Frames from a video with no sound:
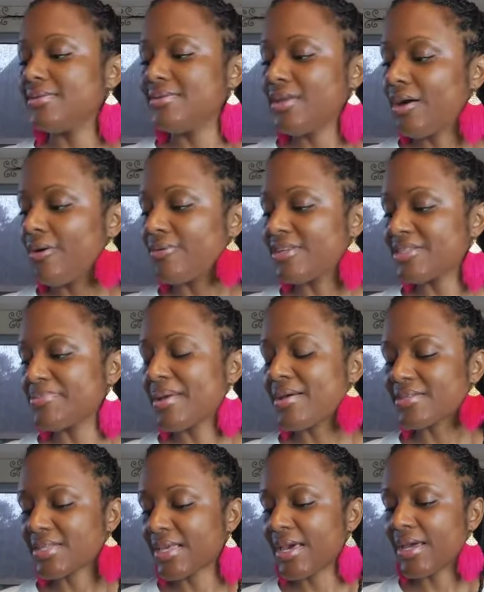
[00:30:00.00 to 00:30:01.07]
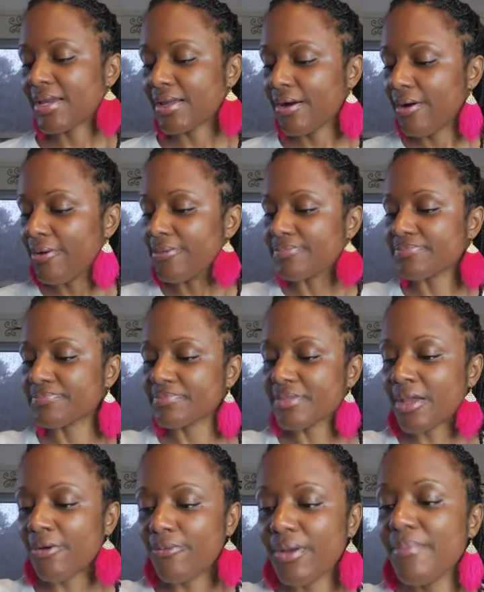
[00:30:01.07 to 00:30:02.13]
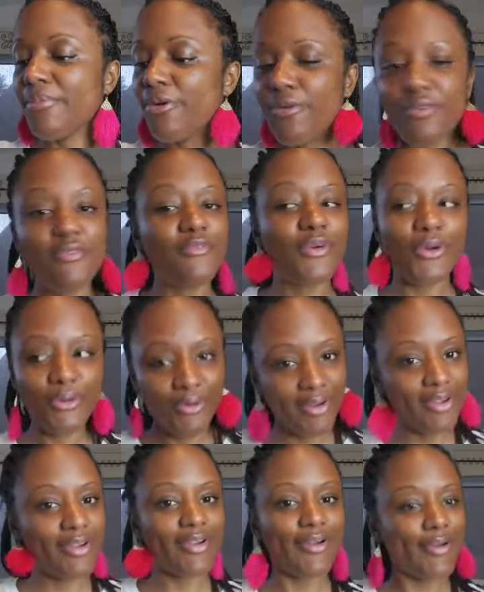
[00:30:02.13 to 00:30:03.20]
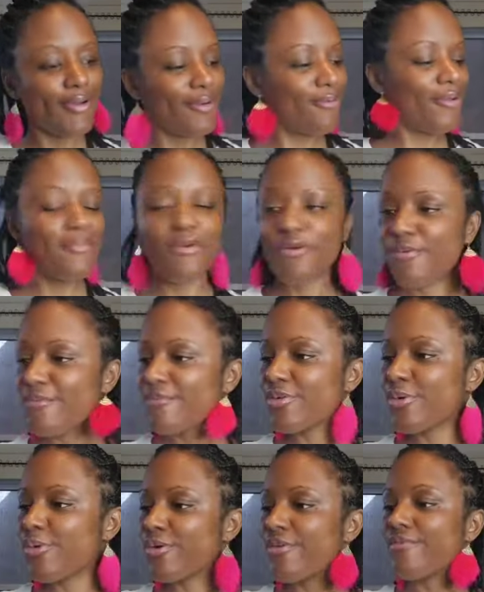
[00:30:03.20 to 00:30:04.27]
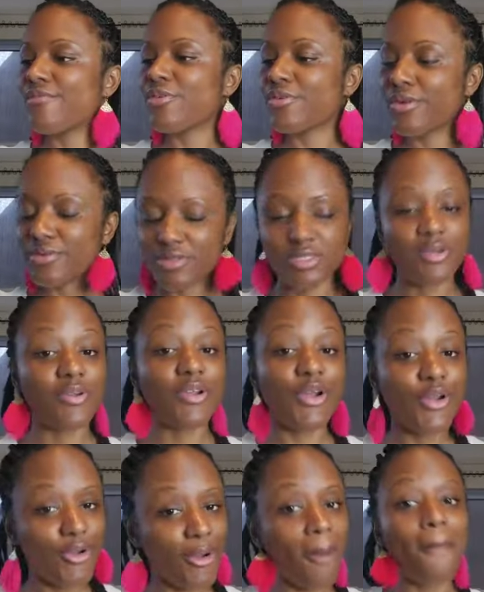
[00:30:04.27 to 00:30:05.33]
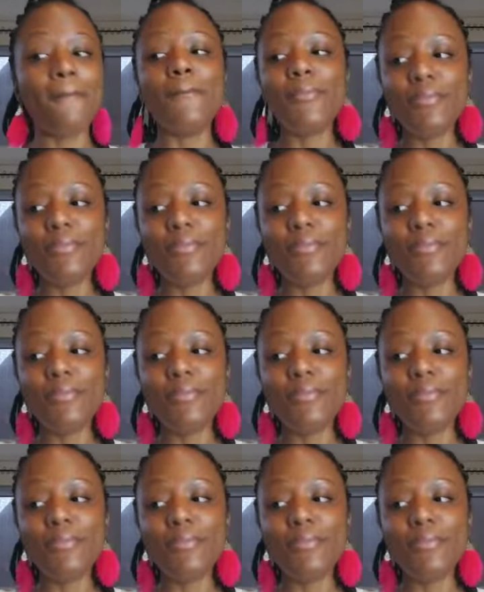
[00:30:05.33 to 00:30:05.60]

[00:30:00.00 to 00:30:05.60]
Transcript: no, this mountain gotta go. And we moving forward, girl. We moving forward. So girl,